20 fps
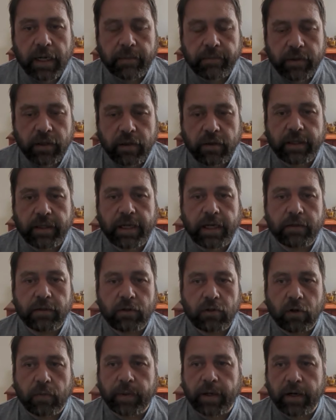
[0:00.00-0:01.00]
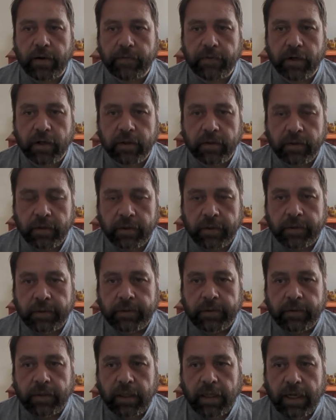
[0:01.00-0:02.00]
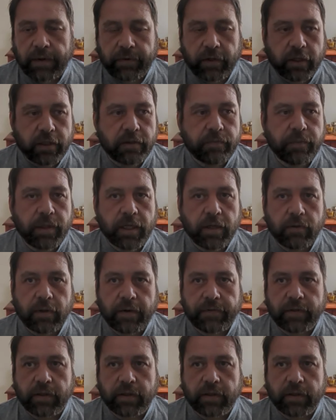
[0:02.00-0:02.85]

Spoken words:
You can then stop over, have a nice meal,